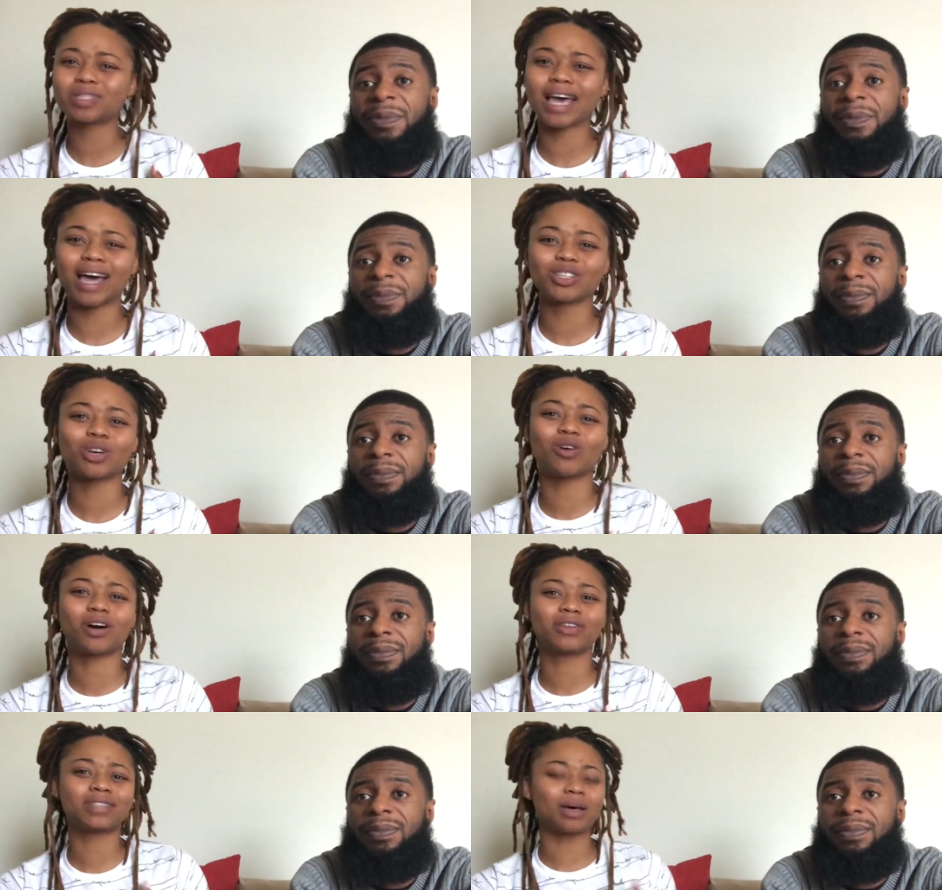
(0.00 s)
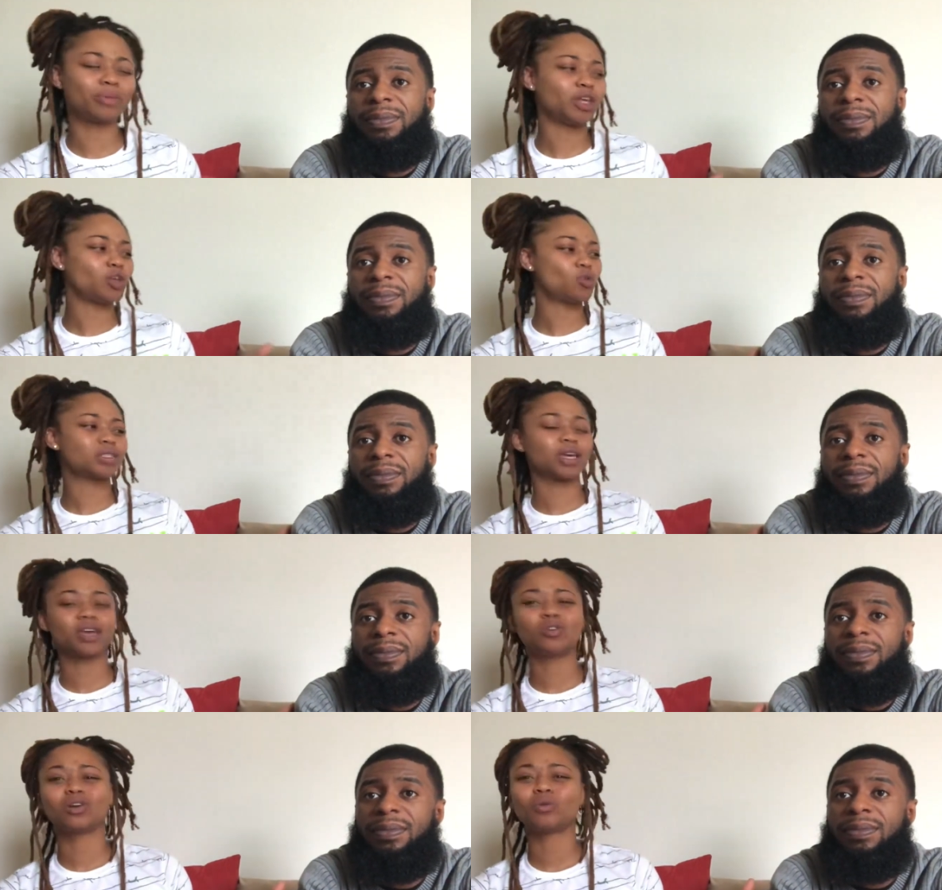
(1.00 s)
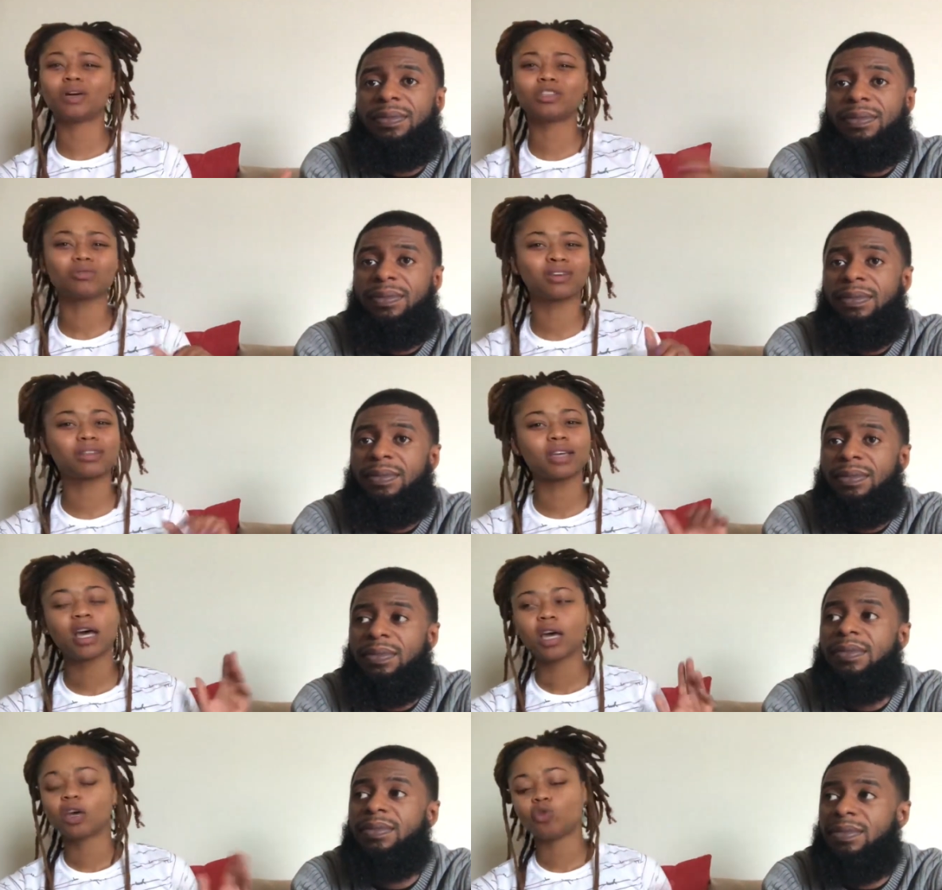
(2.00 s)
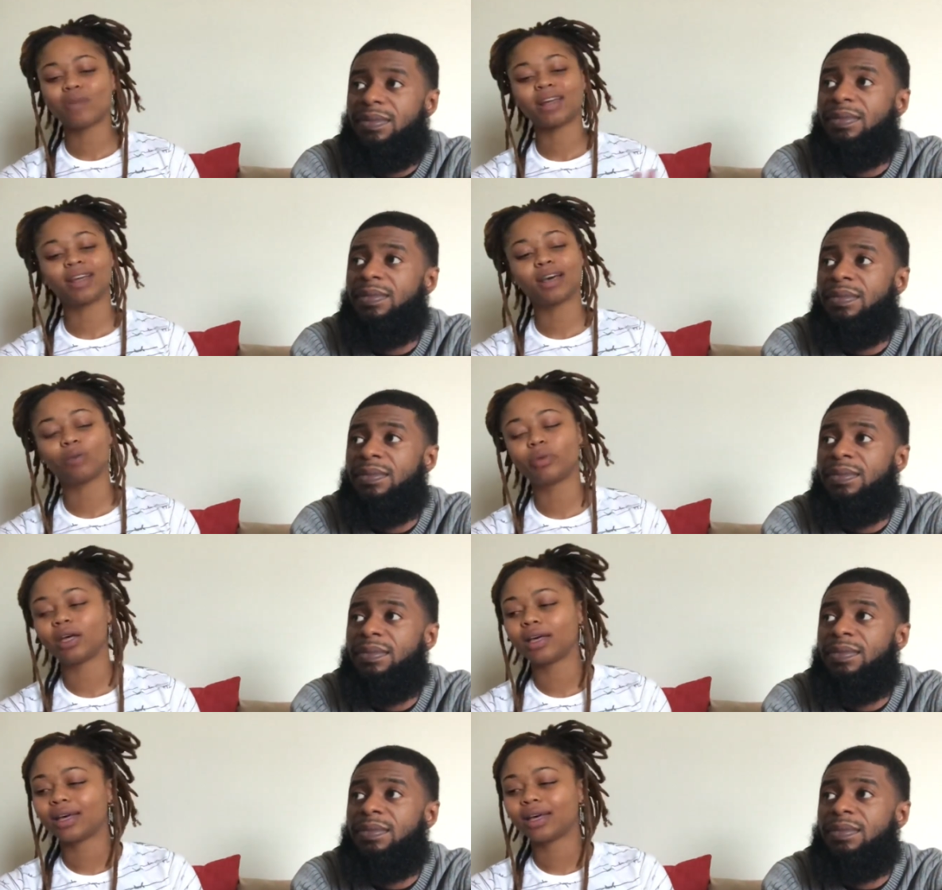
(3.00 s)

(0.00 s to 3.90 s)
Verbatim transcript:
Speaker 1: an asshole all the time and you said, you know what, Twix, you my nigga, but